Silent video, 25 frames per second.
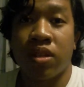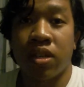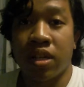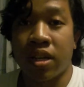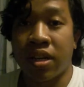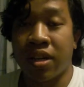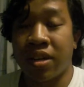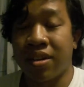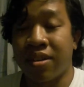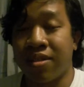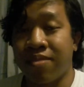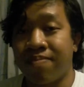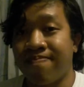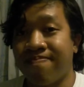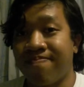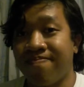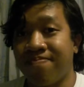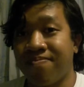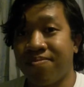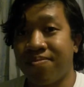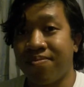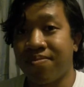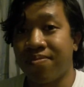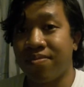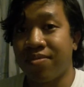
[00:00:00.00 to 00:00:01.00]

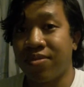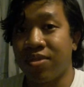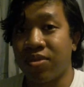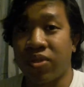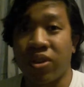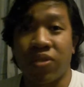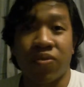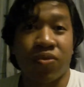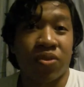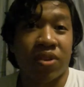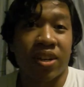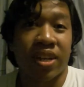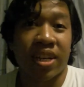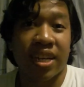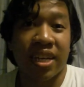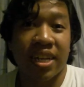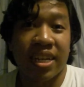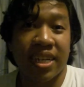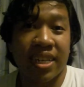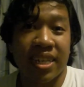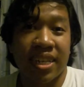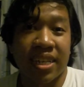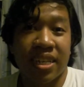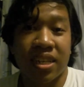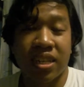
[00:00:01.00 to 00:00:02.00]
24, I
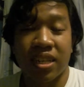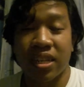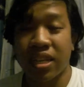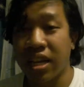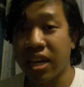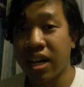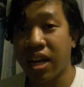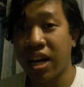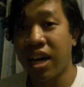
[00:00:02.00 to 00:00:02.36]
guess,